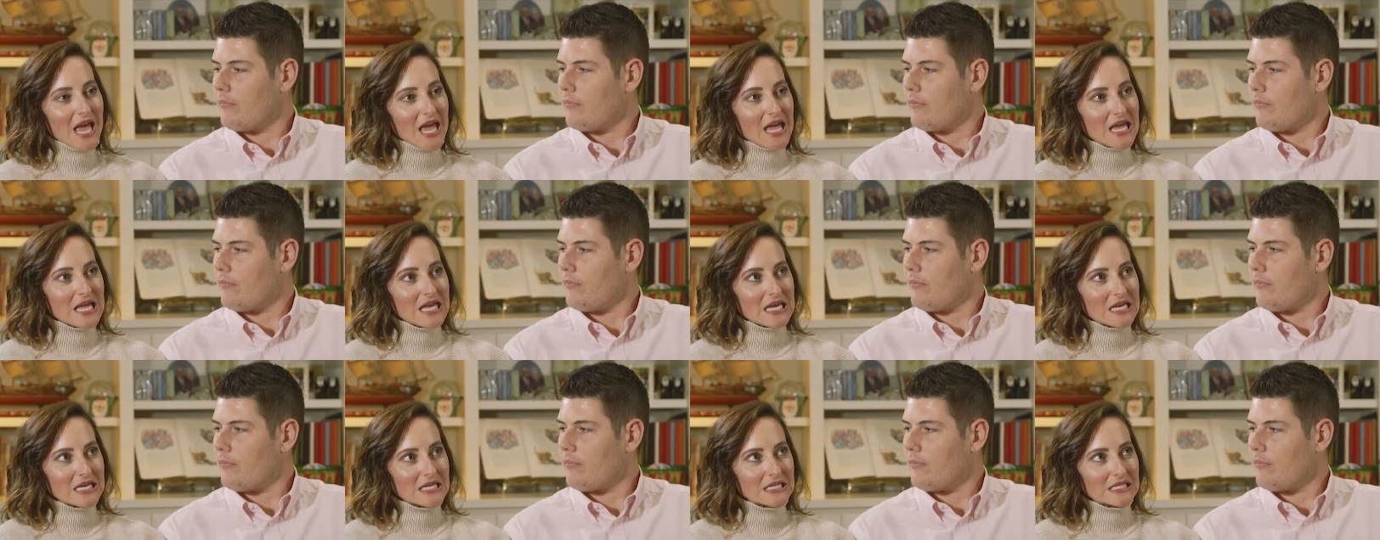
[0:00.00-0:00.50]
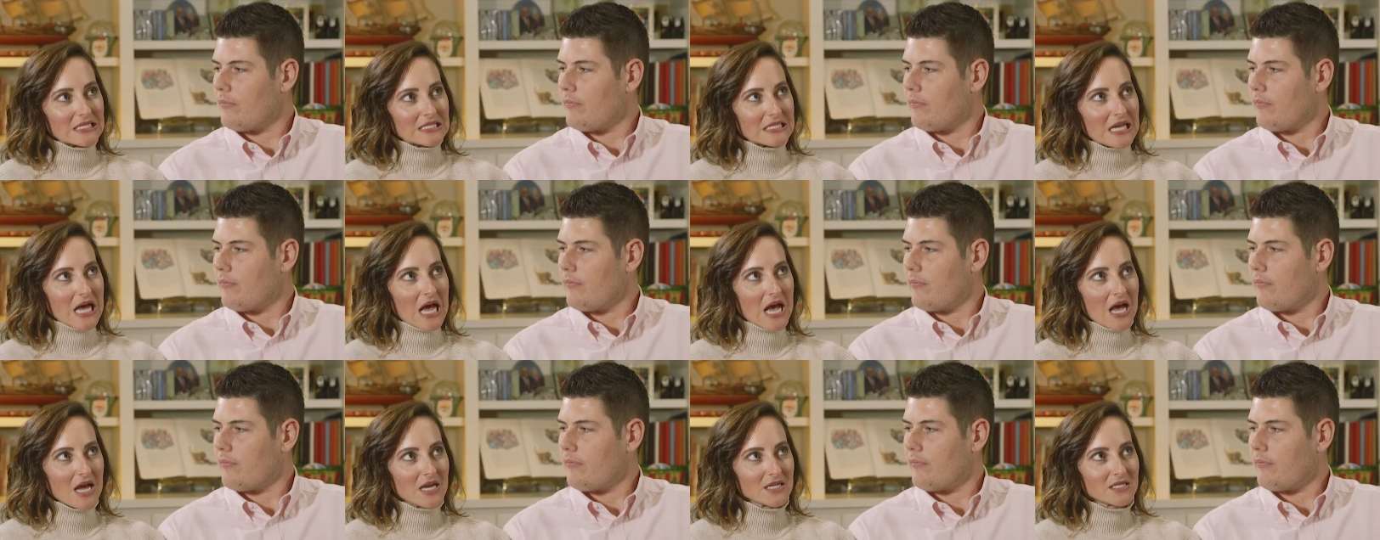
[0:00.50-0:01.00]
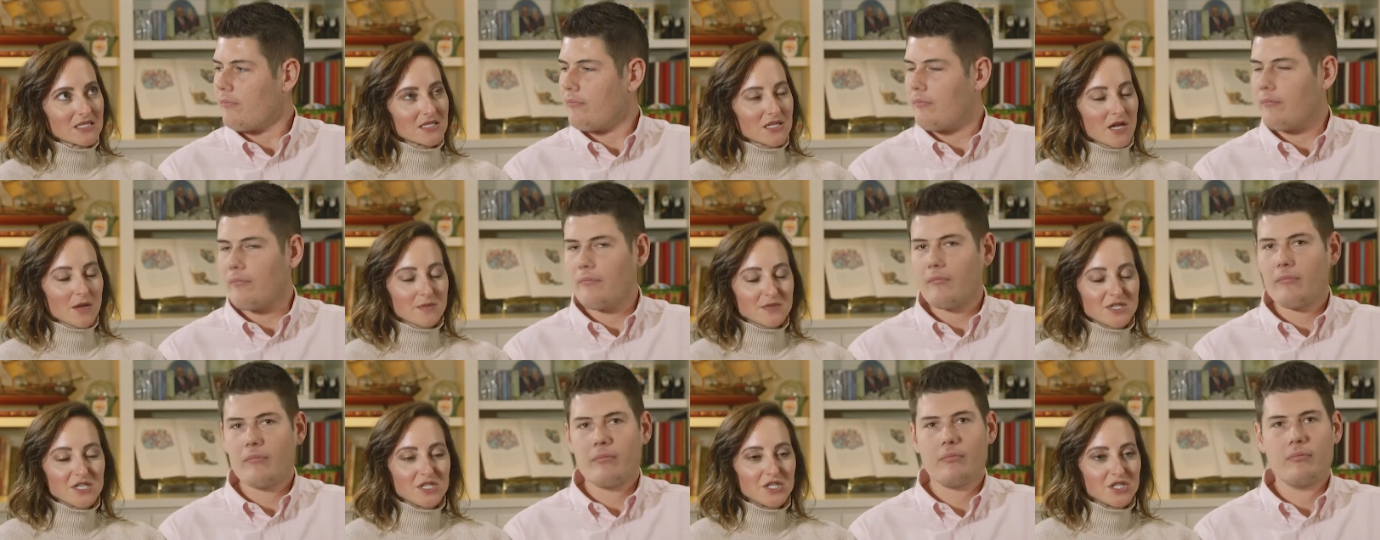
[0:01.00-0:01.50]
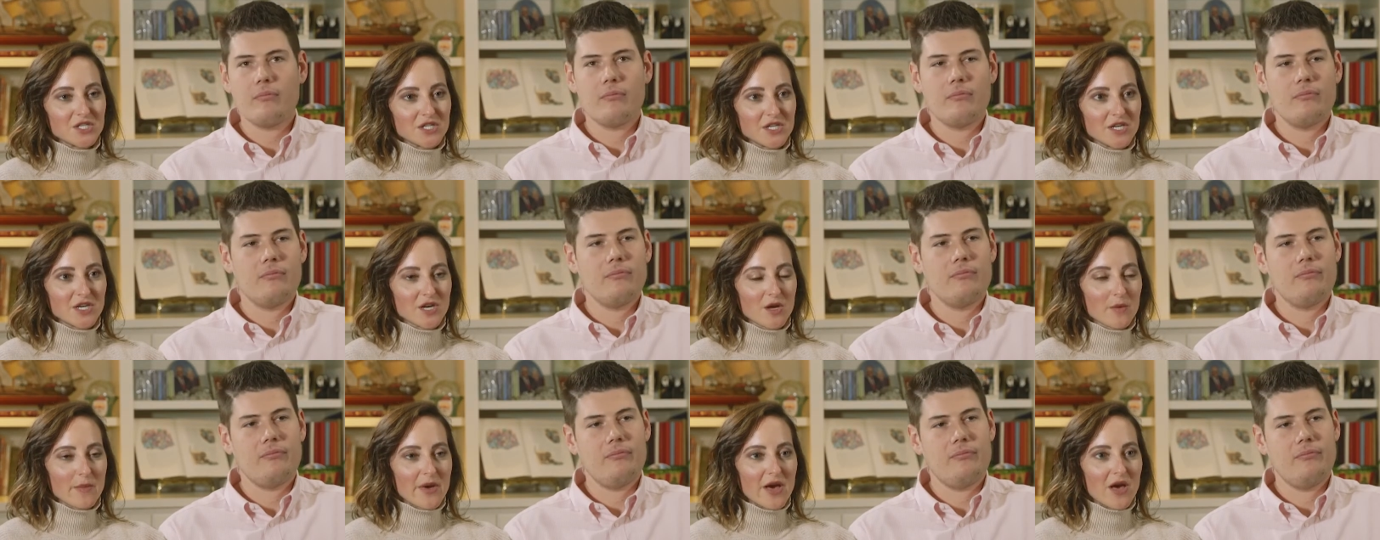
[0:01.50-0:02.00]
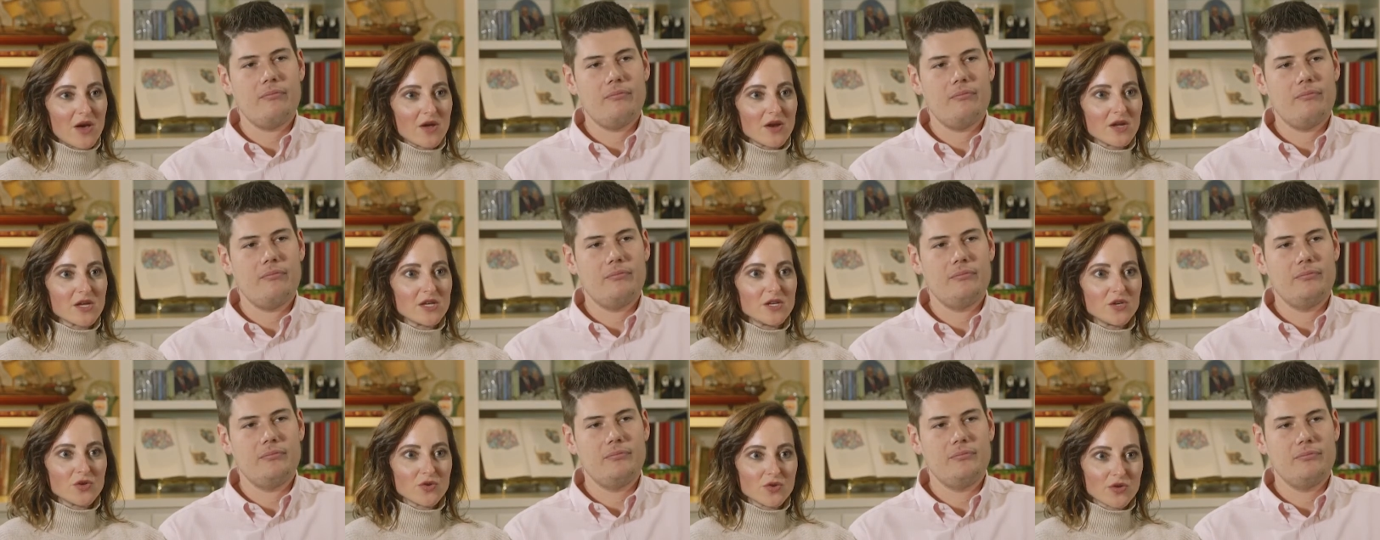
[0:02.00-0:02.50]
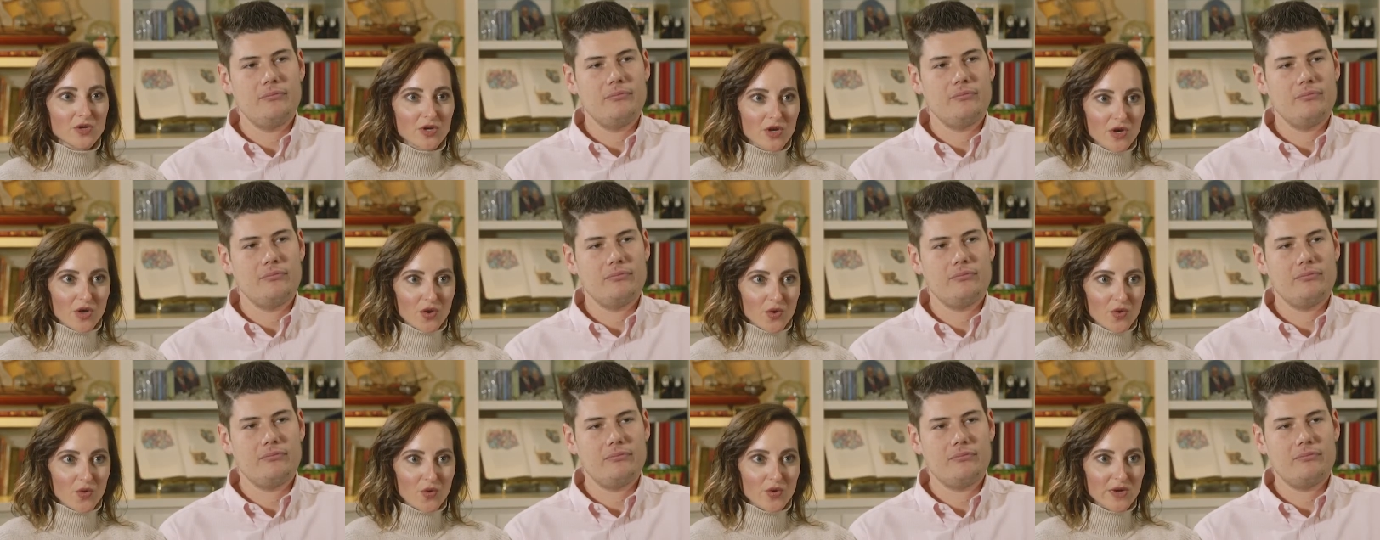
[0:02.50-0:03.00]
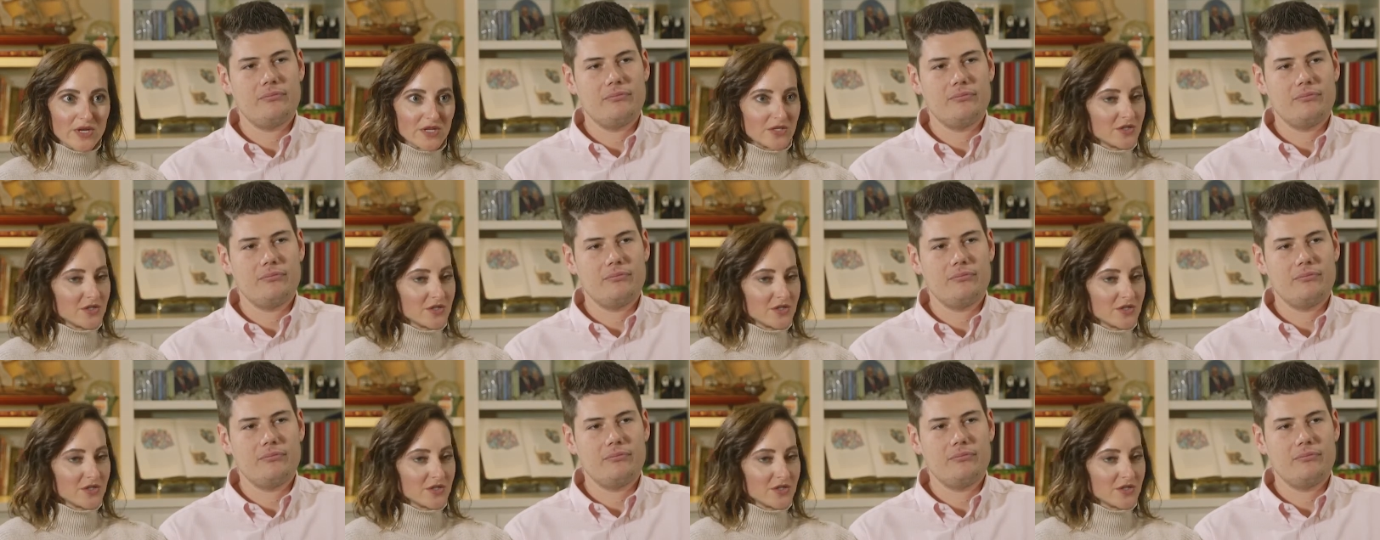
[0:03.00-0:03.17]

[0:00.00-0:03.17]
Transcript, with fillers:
Speaker 1: And I stopped teaching about a year ago